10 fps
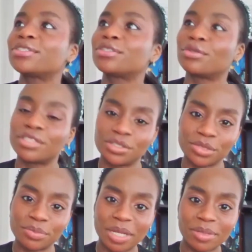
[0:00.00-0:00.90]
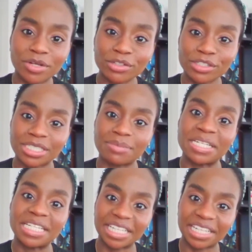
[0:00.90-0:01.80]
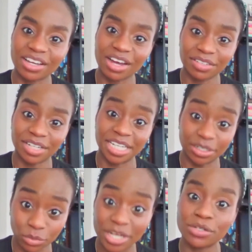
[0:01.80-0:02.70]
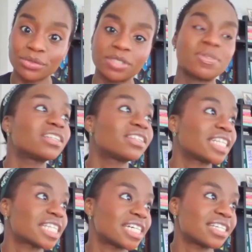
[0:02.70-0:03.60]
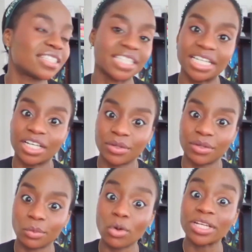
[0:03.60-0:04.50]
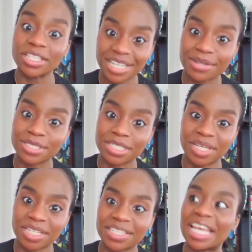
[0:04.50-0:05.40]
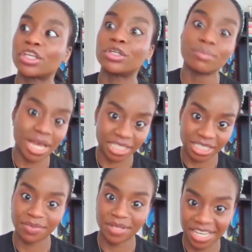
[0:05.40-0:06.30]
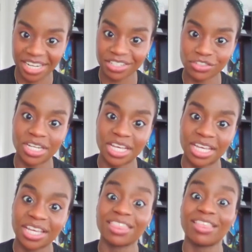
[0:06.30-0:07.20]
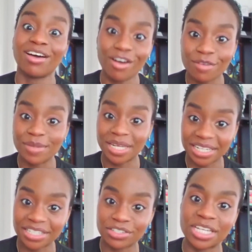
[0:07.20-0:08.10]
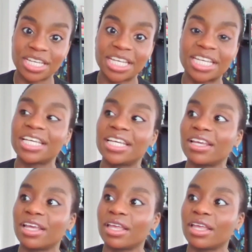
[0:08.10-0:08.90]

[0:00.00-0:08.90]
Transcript: skill shortage, which maybe not just appealing enough. Like when you speak like this, what it sounds to me is that humanity of being an engineer, the heart of being an engineer,